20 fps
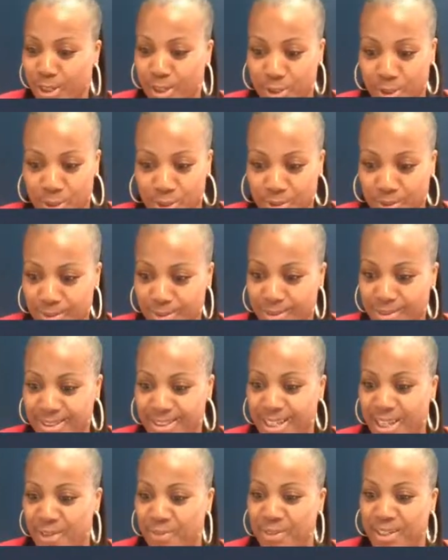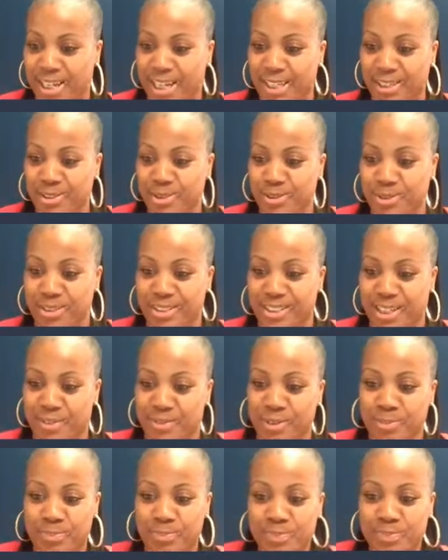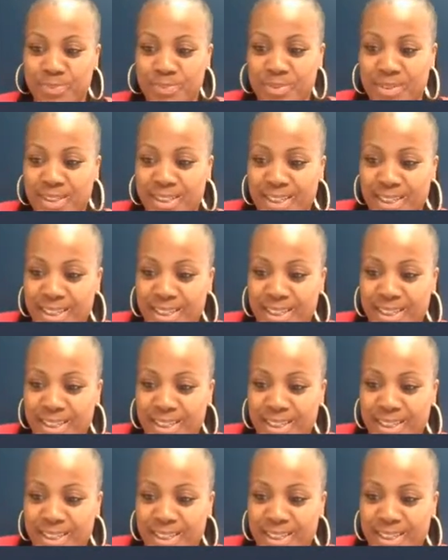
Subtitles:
Devin, how you doing, Devin?